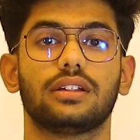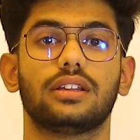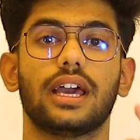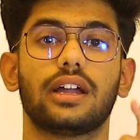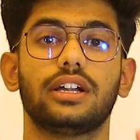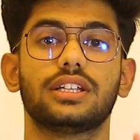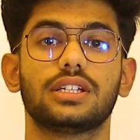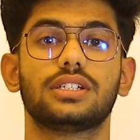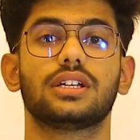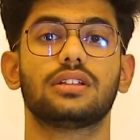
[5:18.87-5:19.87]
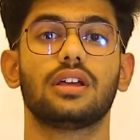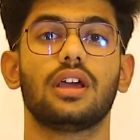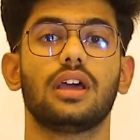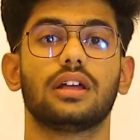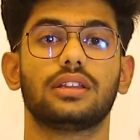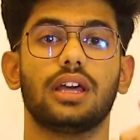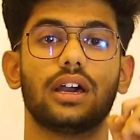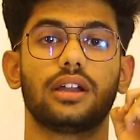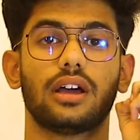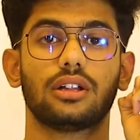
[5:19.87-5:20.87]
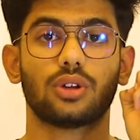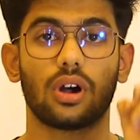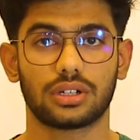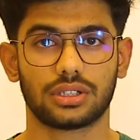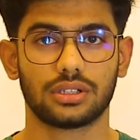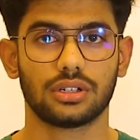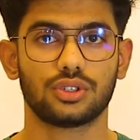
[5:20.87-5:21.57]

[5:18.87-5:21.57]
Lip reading: Their decision, their thoughts